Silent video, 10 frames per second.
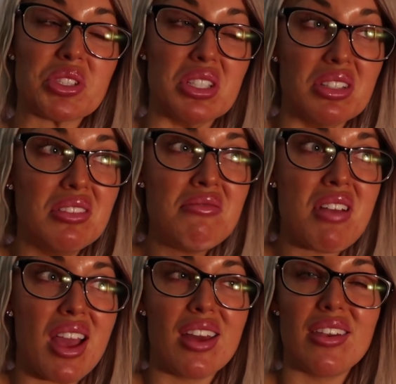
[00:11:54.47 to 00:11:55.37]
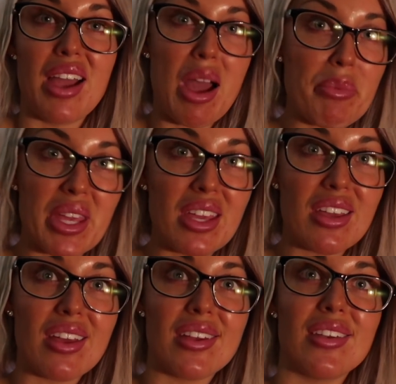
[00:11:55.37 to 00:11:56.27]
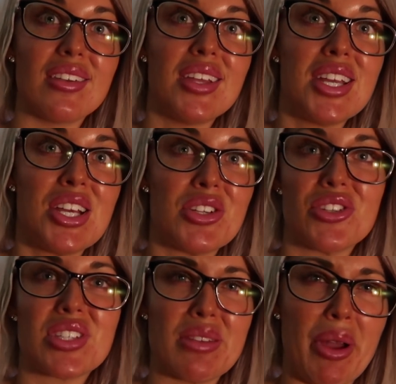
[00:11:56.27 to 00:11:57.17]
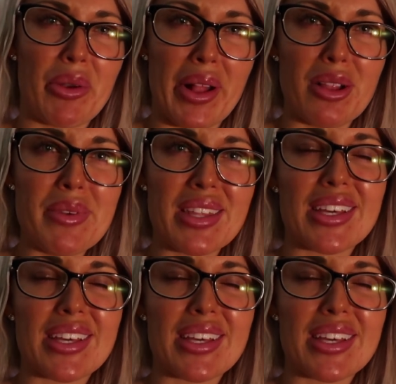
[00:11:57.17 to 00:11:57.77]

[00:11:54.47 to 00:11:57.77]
good and happy and just in my own element.